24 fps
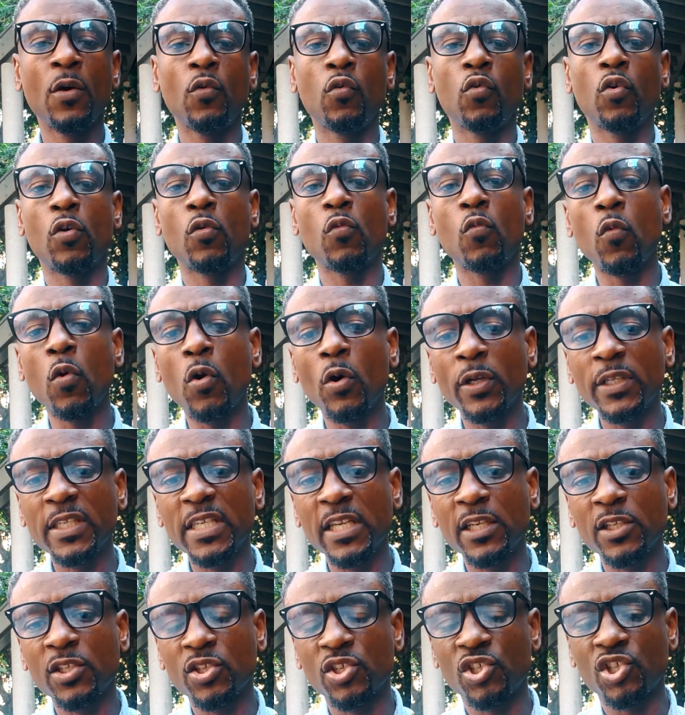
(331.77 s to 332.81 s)
who are
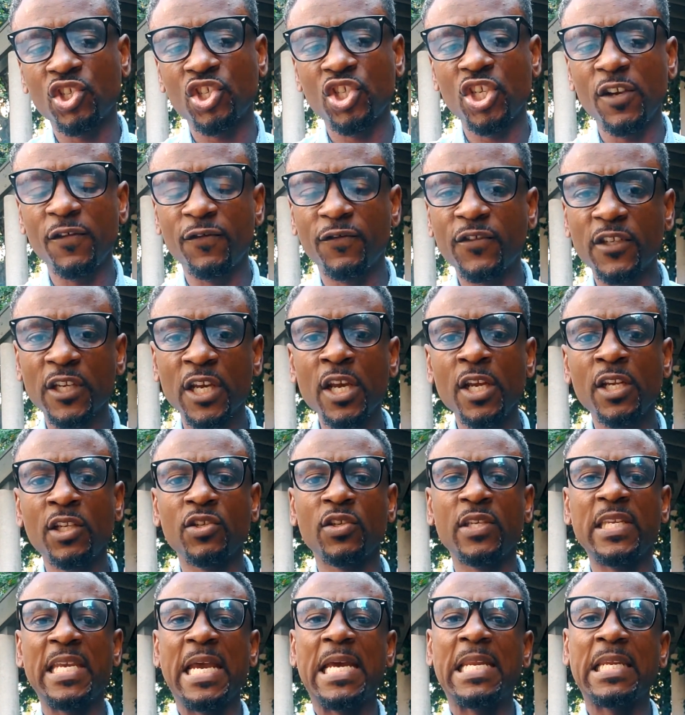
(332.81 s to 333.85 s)
wanting to shift
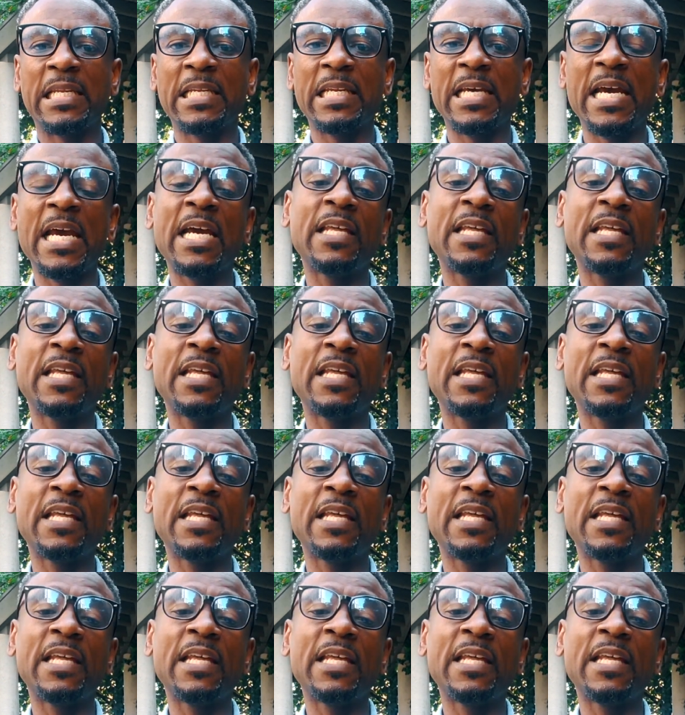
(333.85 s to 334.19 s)
to Canada,